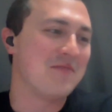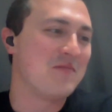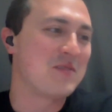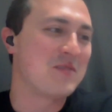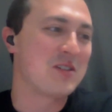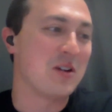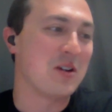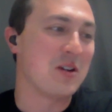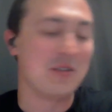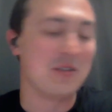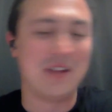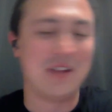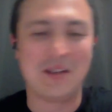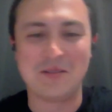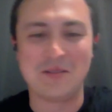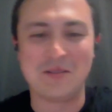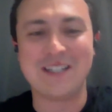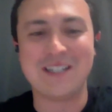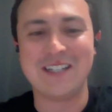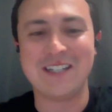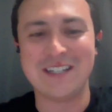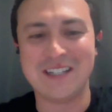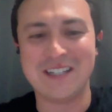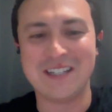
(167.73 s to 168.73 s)
so glad
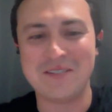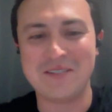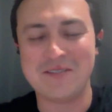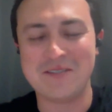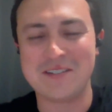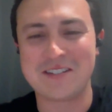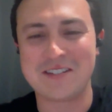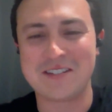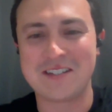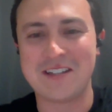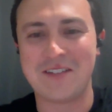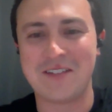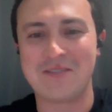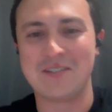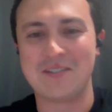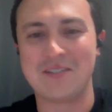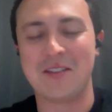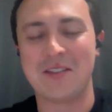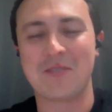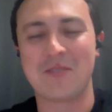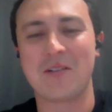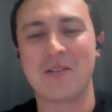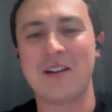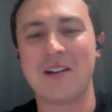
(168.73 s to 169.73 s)
we did. It was
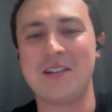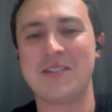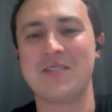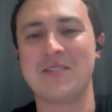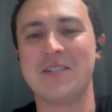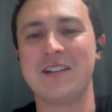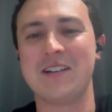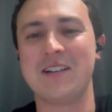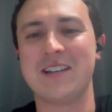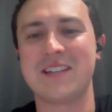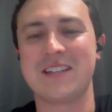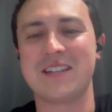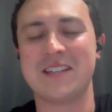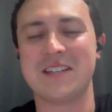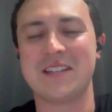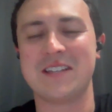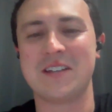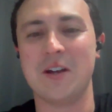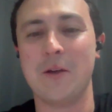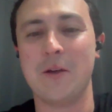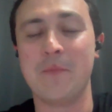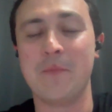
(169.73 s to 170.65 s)
definitely the right choice. And so